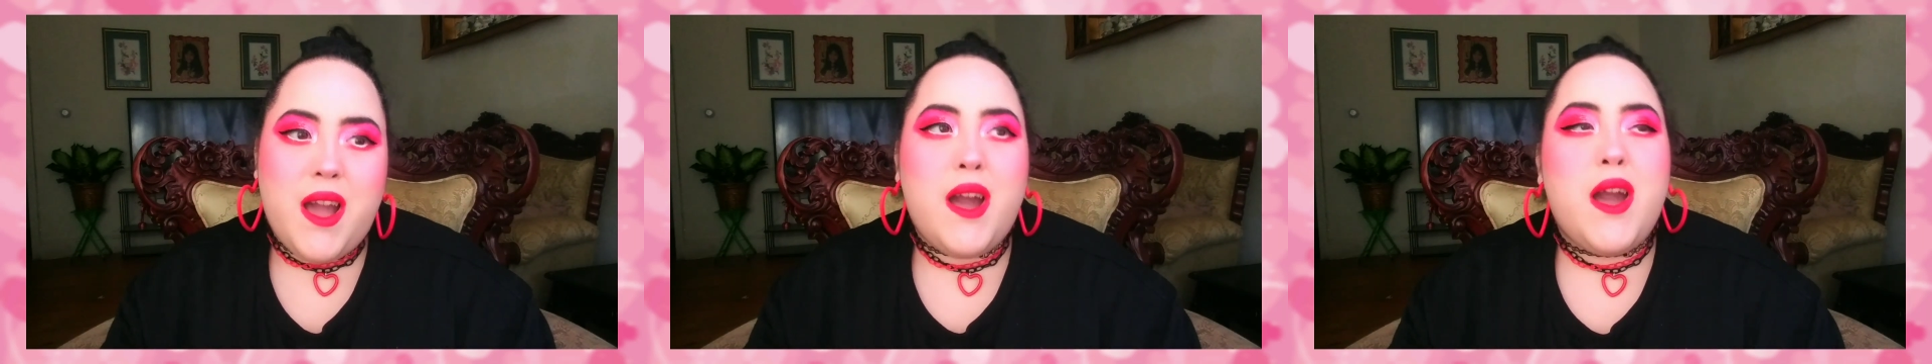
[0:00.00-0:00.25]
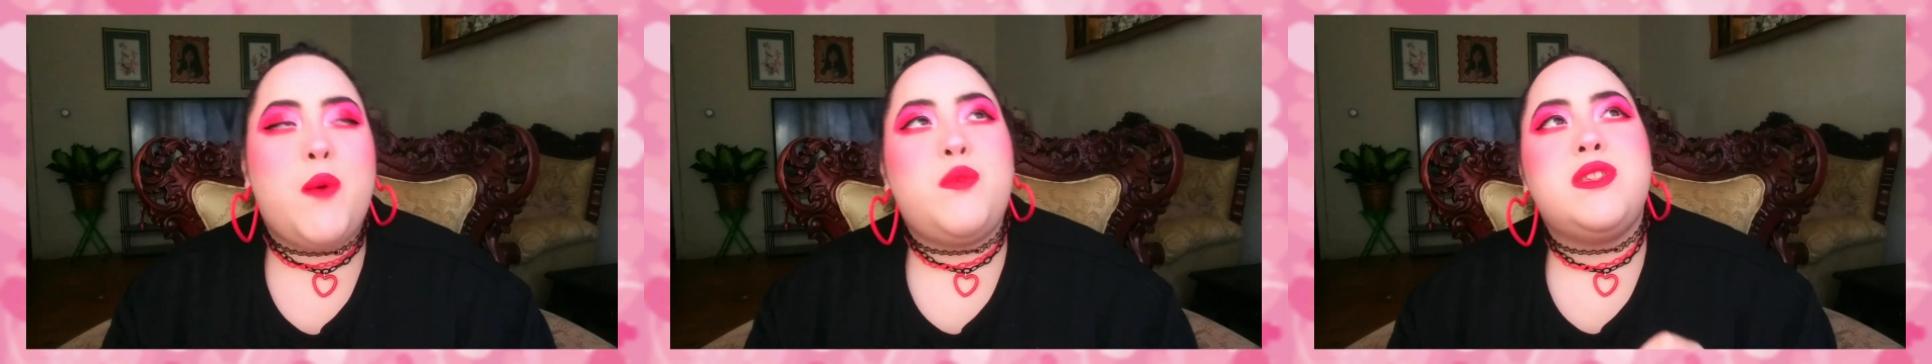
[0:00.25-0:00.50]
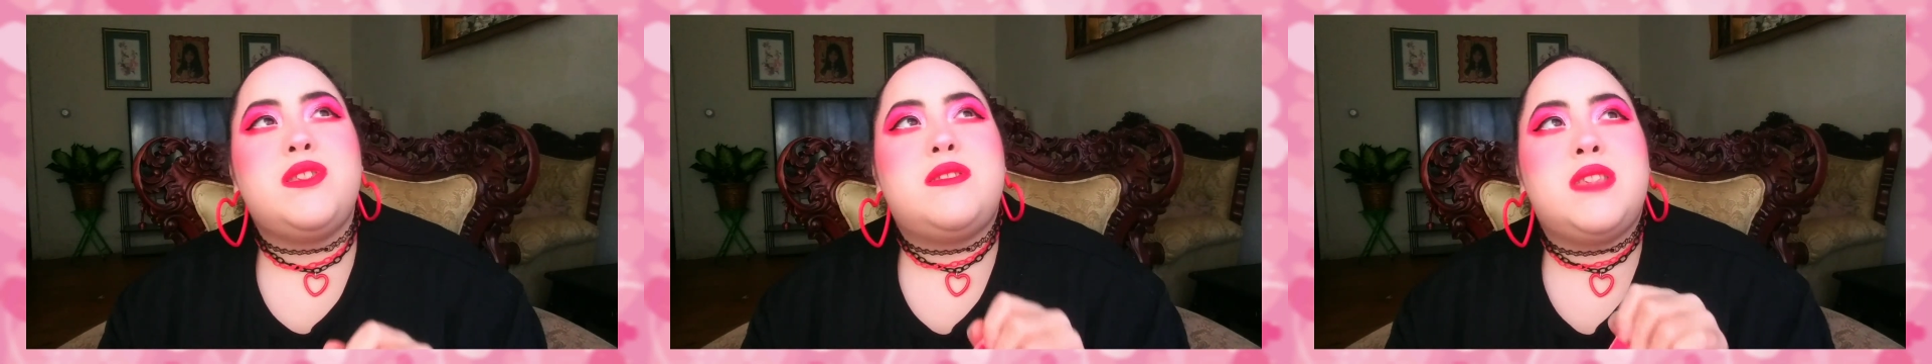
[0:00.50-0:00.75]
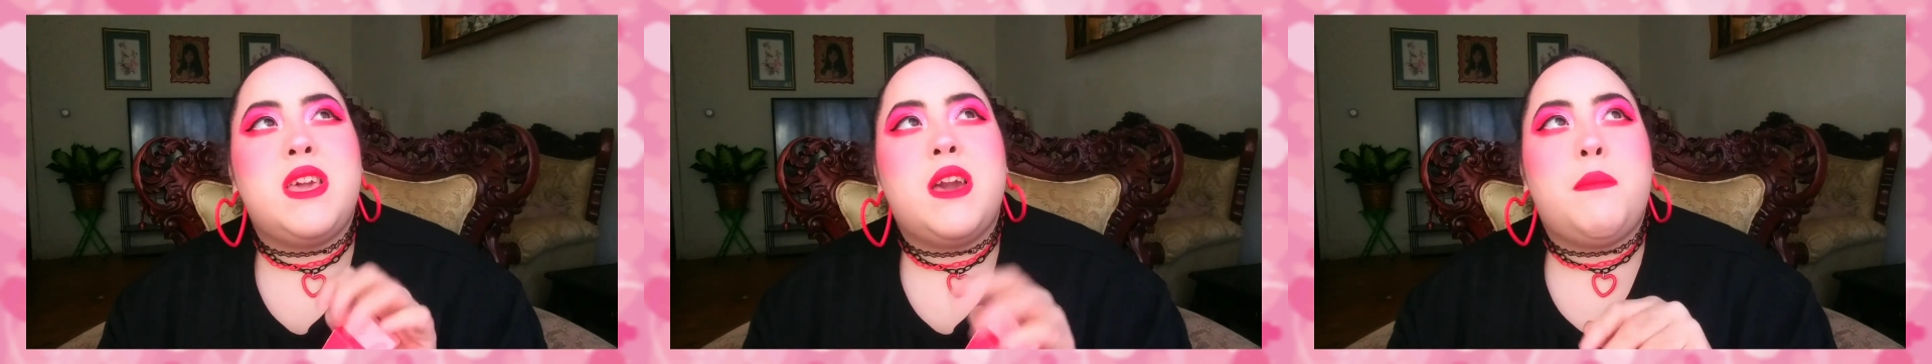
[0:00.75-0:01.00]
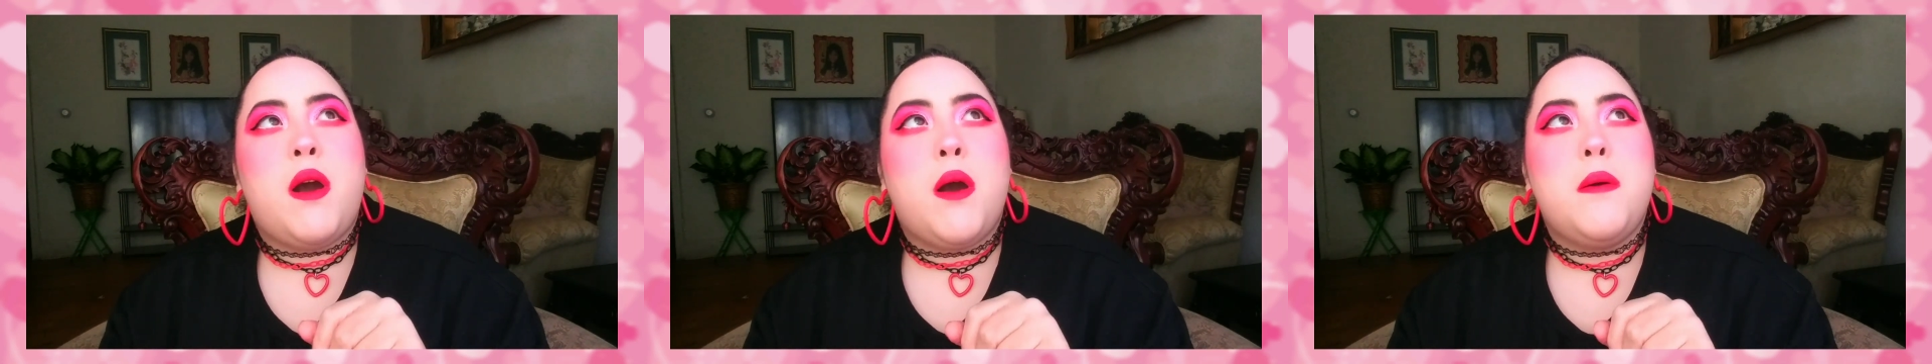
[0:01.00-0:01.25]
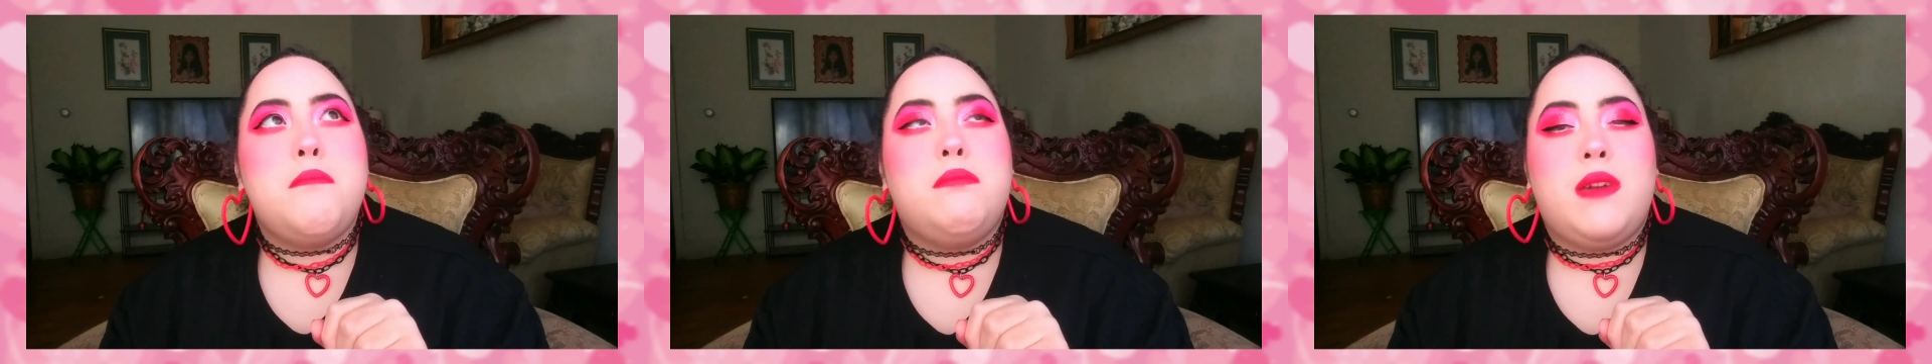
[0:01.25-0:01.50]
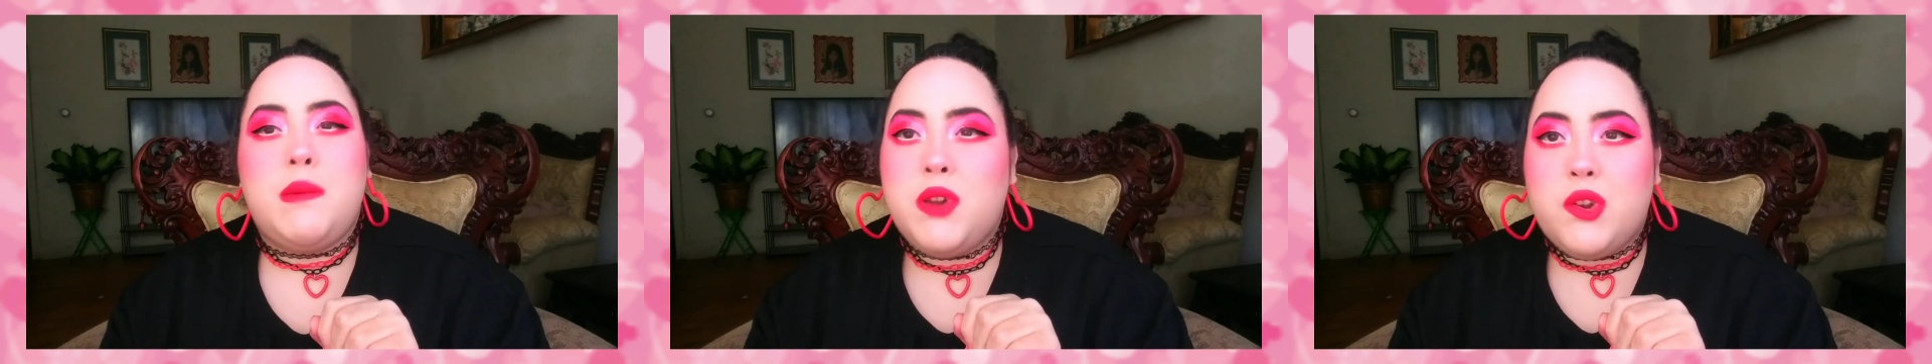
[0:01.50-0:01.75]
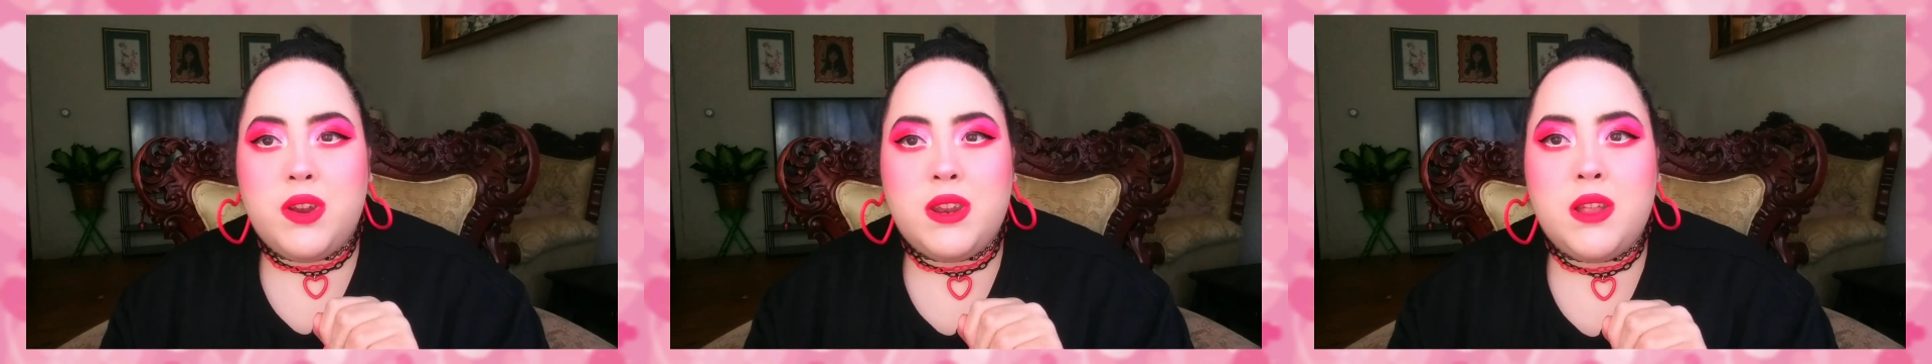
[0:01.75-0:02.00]
I want to think about maybe
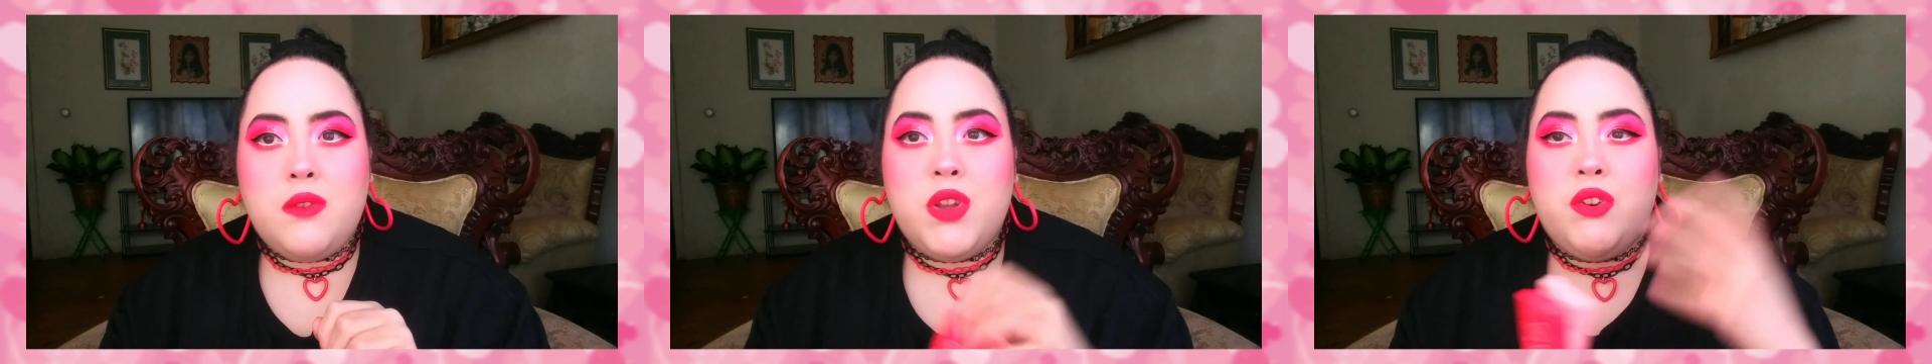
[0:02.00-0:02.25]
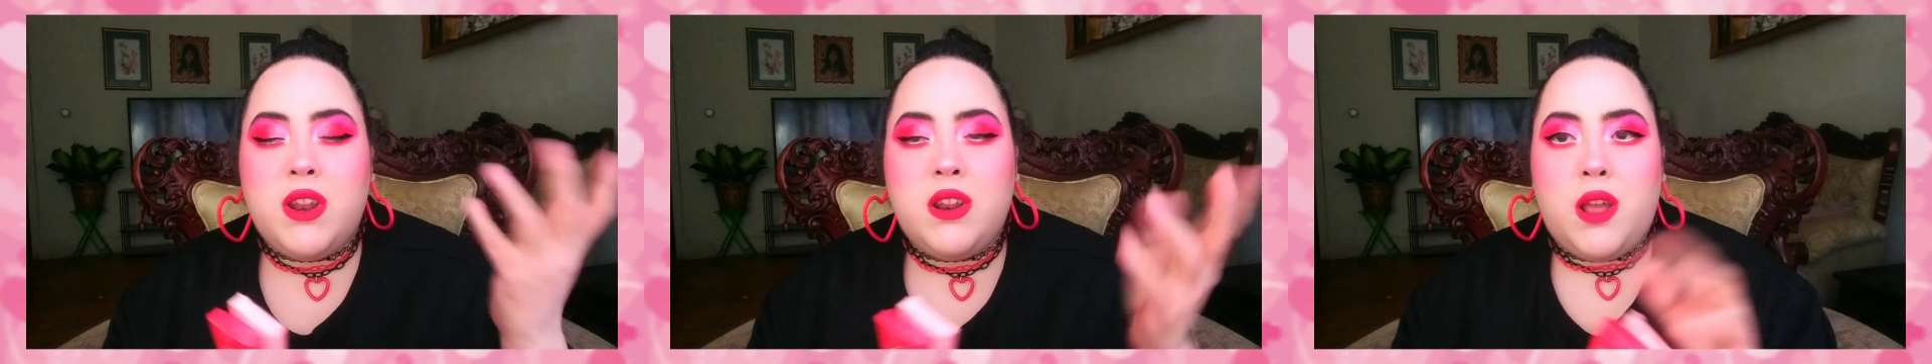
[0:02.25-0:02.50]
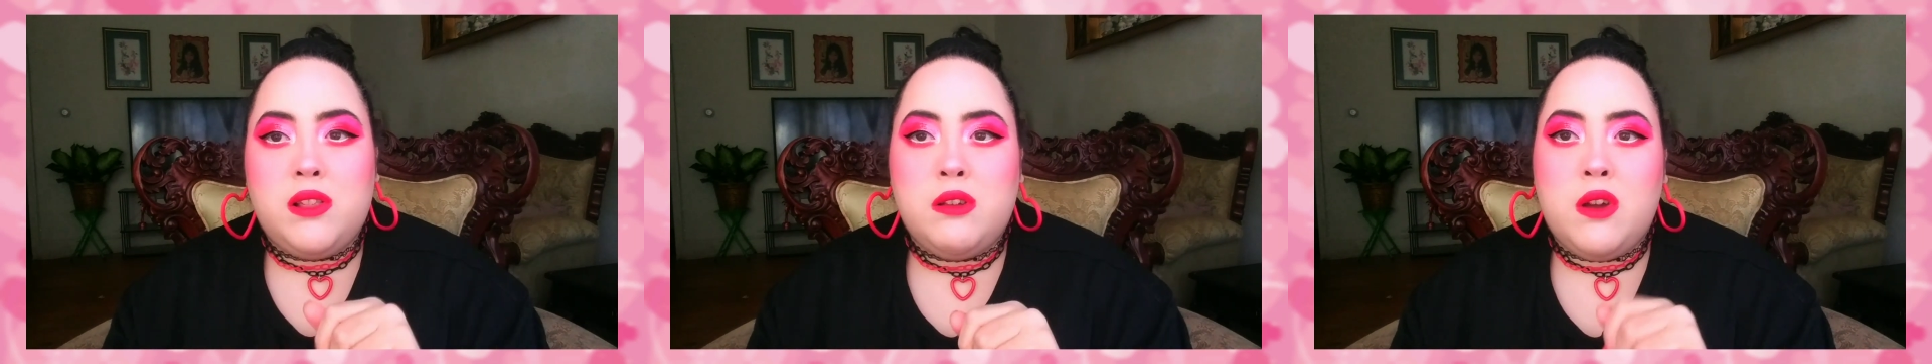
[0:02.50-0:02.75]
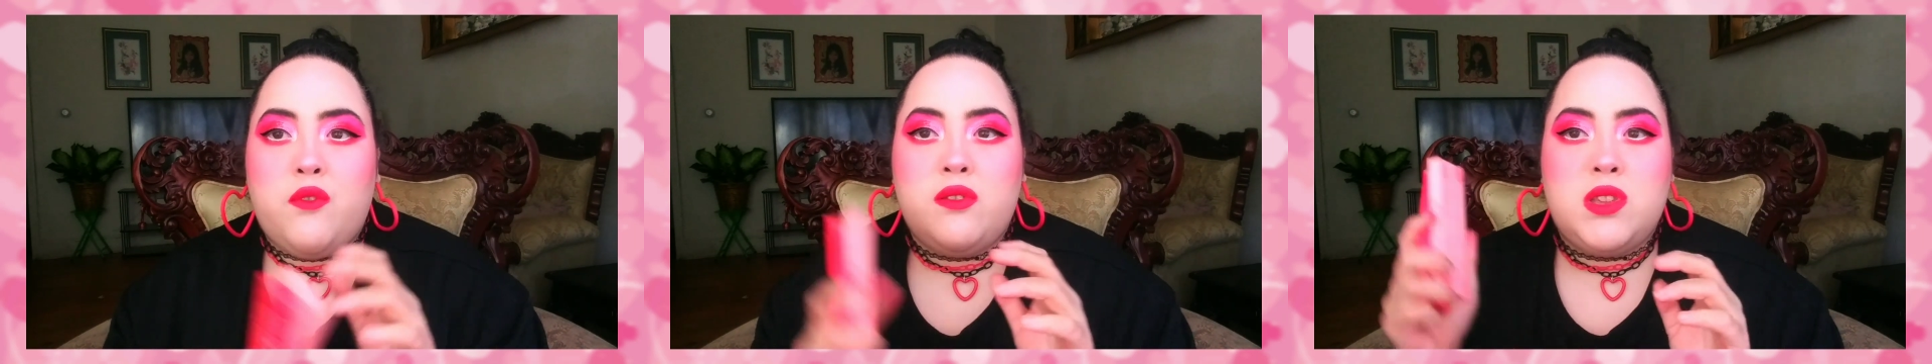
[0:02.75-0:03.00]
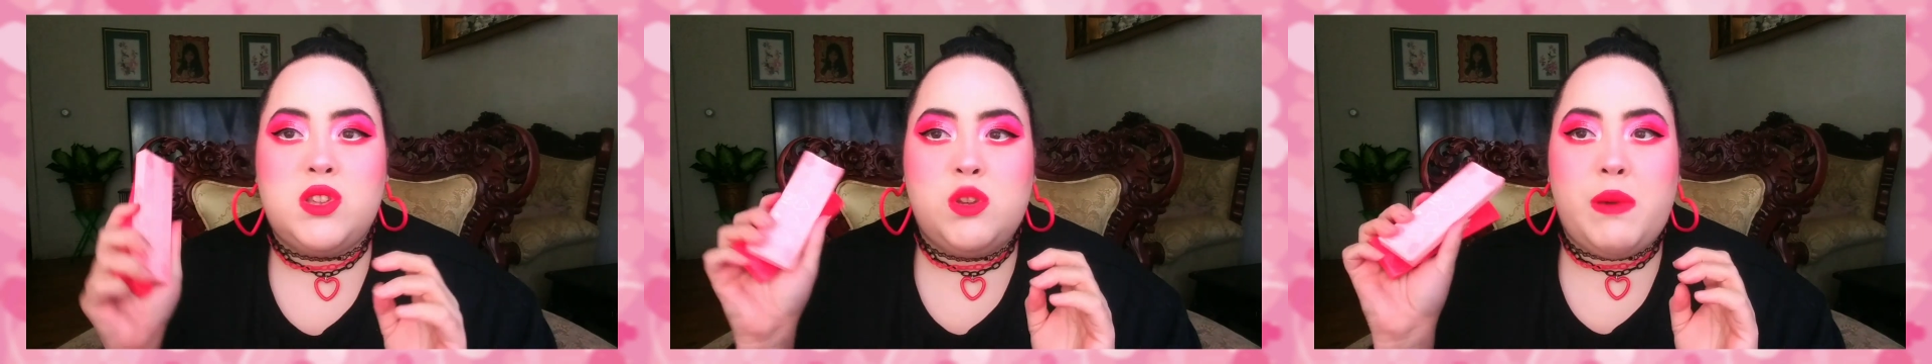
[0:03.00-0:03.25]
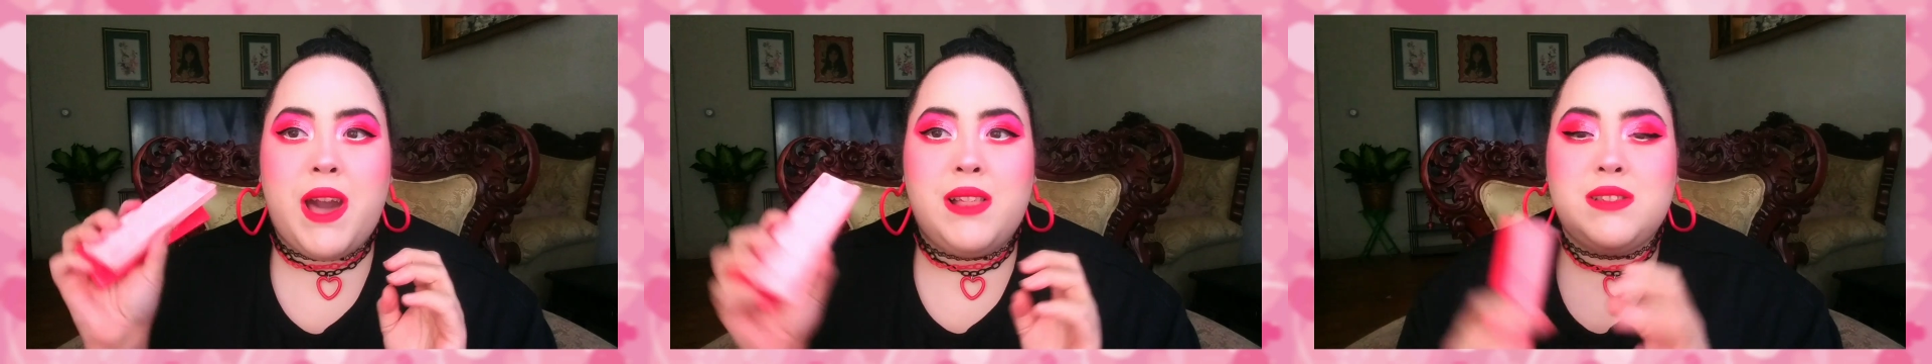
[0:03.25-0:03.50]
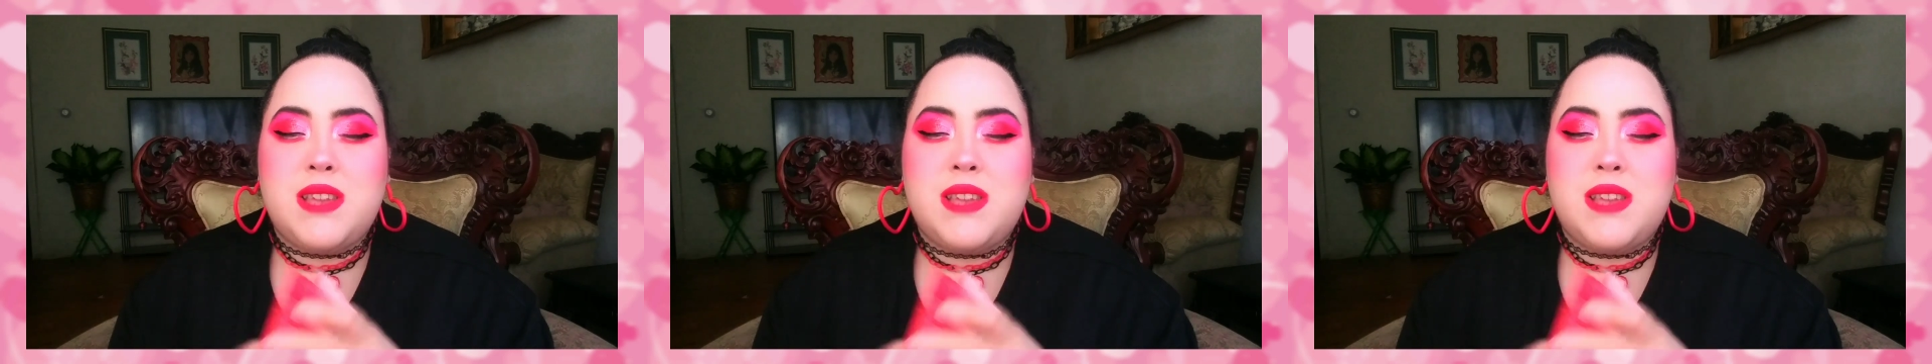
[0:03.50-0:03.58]
recreating a look for these 2 palettes.